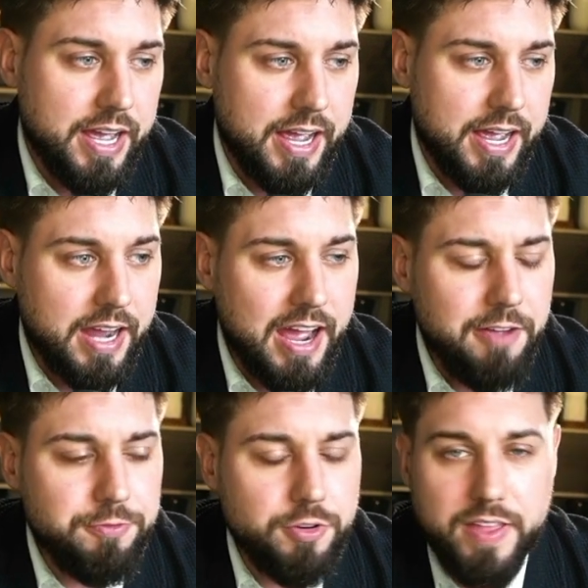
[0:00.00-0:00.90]
And
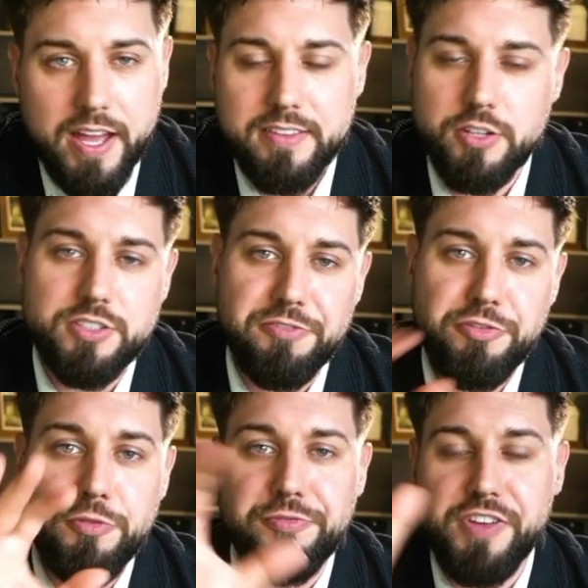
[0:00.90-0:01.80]
after that, there's a
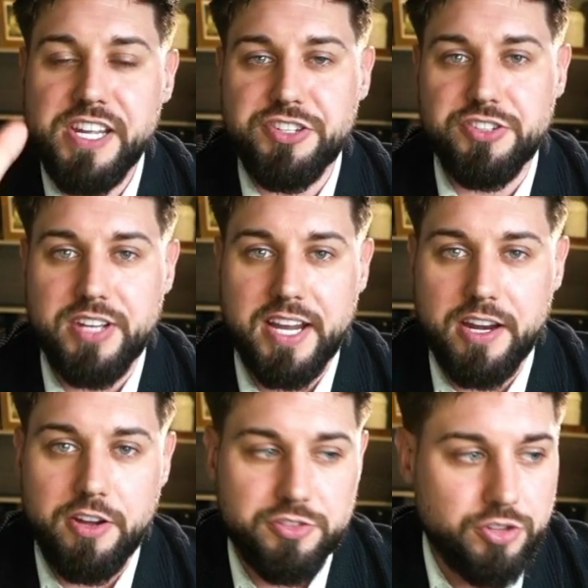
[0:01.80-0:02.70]
few features I
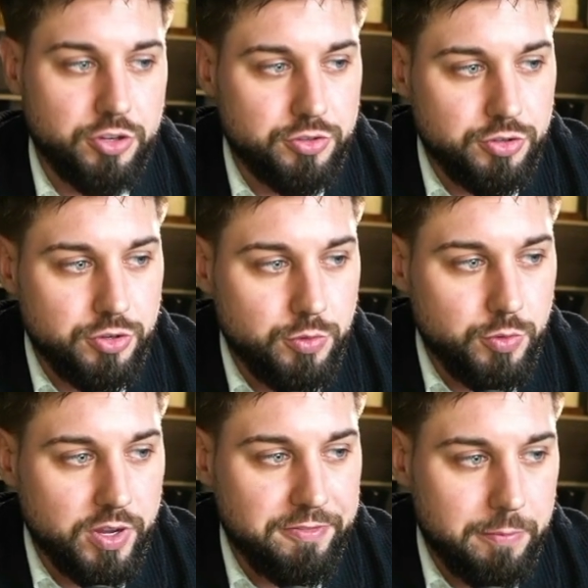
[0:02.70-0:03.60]
can now start to do
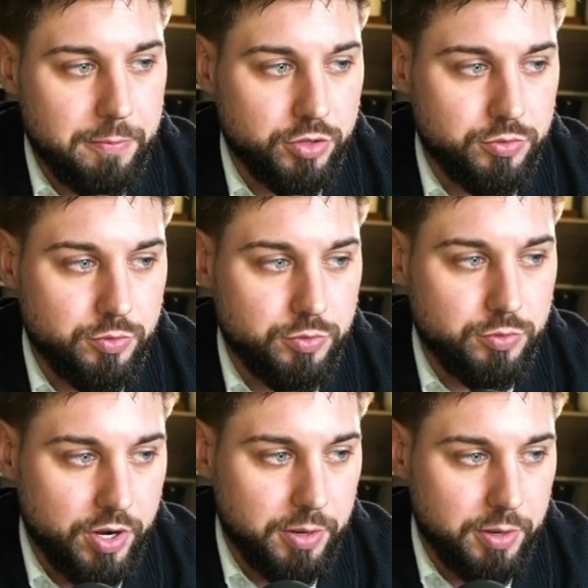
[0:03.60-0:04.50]
if I'm not
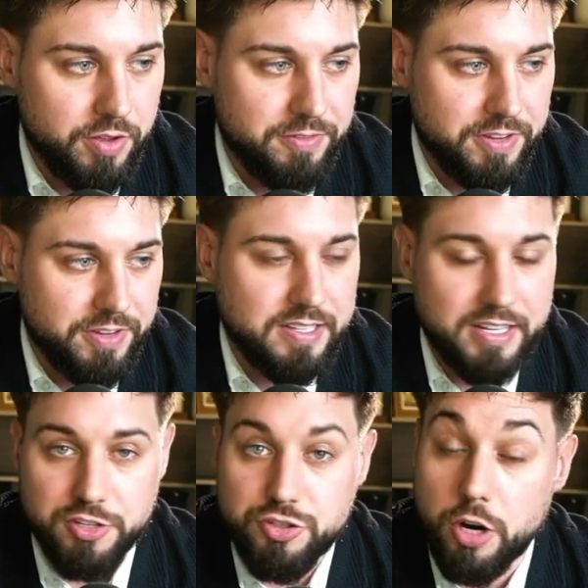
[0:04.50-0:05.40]

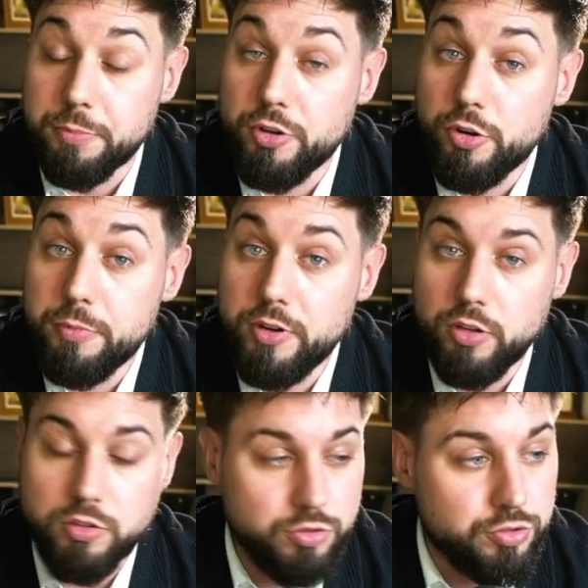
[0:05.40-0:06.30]
visiting the Sharp
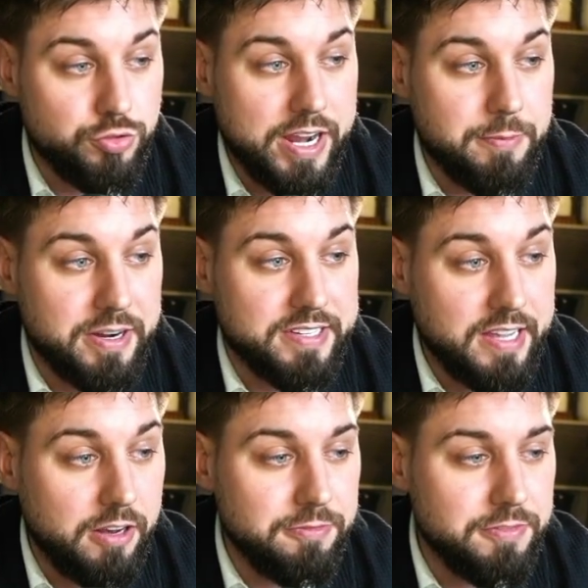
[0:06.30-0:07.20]
terminal to trade
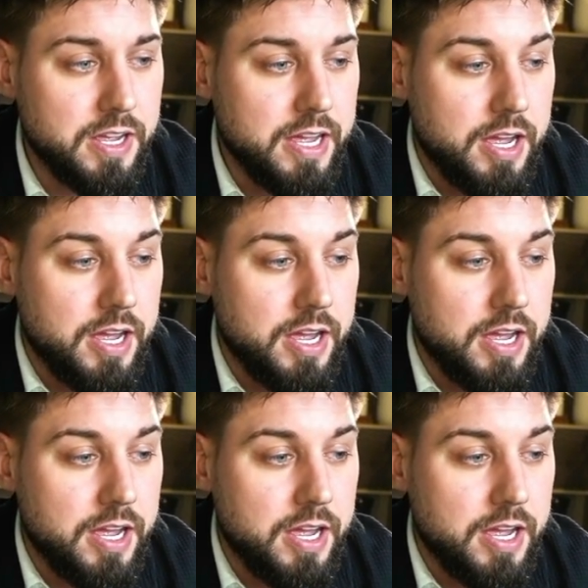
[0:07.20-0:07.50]
myself.